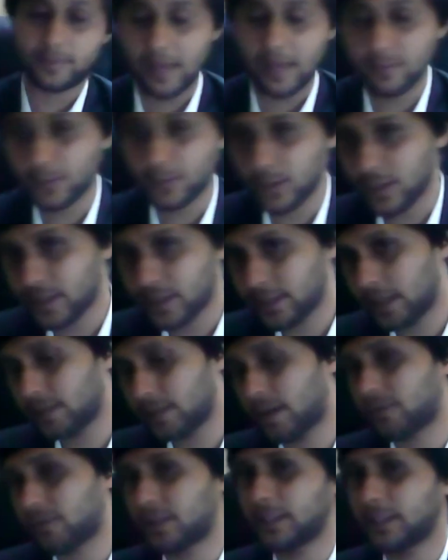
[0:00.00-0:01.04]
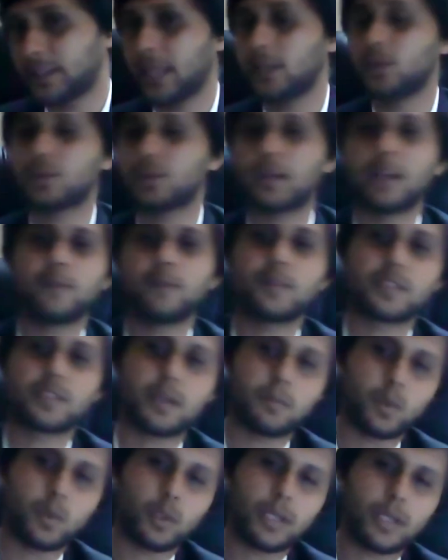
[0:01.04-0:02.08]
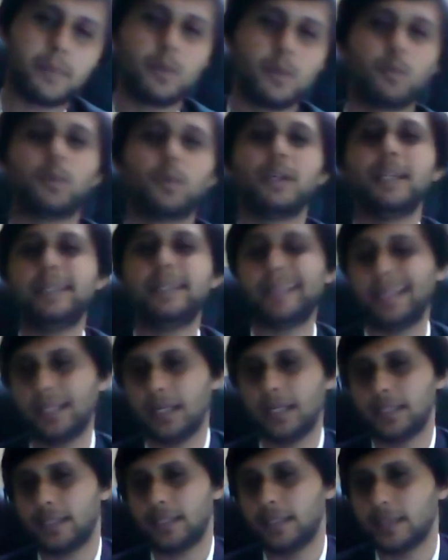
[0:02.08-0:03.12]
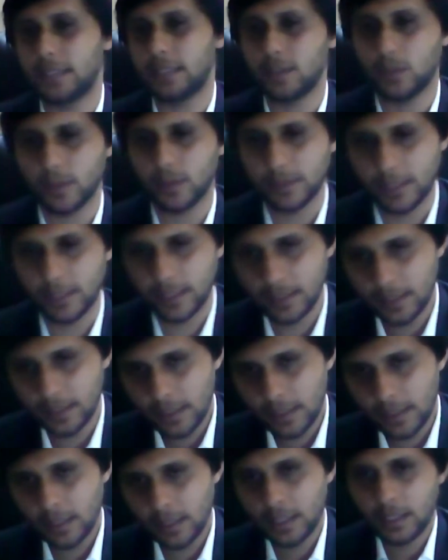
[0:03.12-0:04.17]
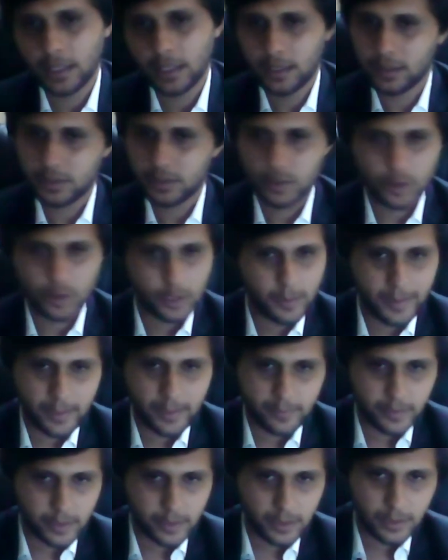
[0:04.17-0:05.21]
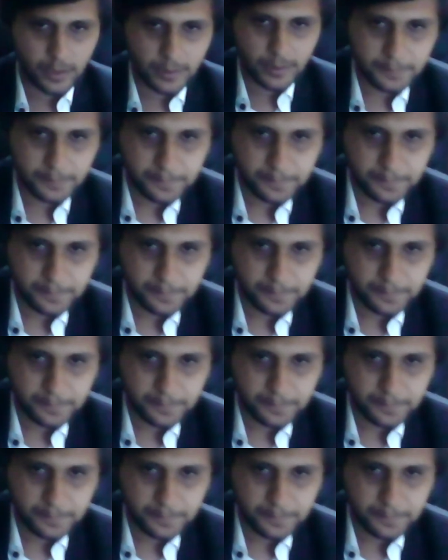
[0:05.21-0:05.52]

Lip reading: After 10, you study for some more time. You put in 10 hours easily over there. Shouldn't be difficult.